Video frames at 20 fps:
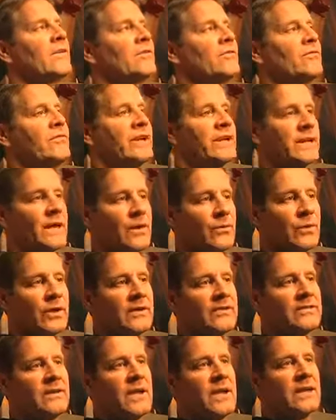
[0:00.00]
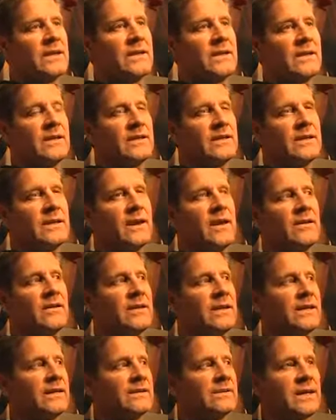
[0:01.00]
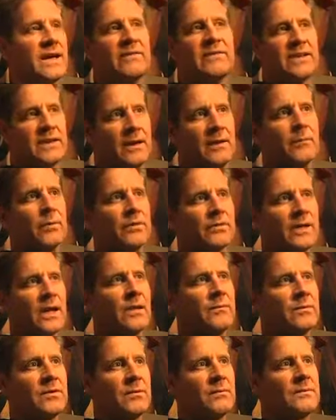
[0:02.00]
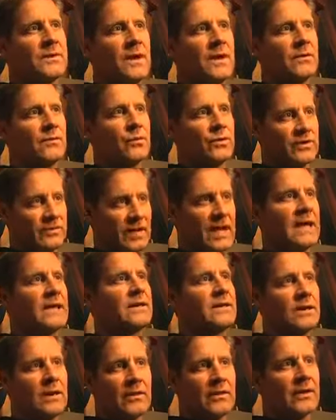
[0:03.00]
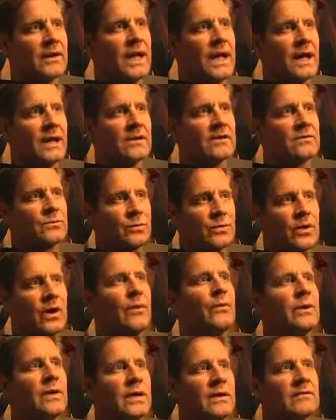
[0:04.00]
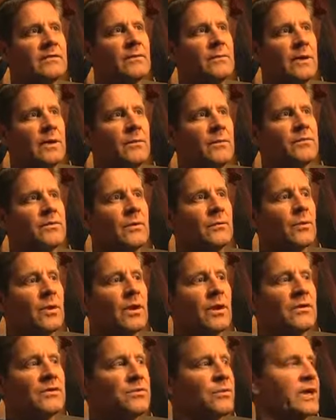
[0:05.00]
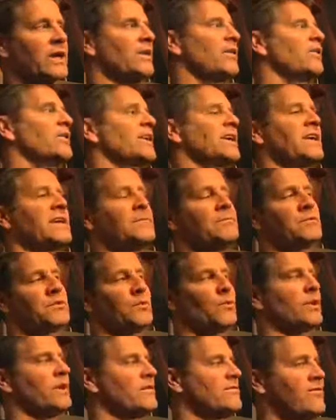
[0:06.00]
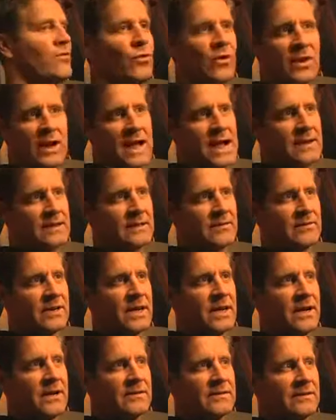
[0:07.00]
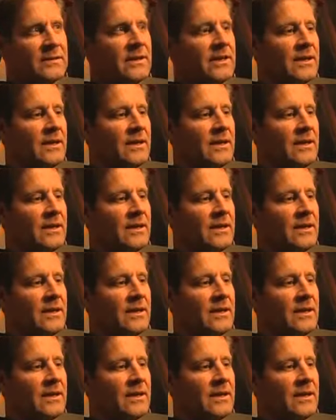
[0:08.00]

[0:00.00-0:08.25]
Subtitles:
Vic got reassigned. In our league, it's kind of a numbers game sometimes. We signed another guy because we thought we needed some help somewhere else. We can only keep 24 active guys.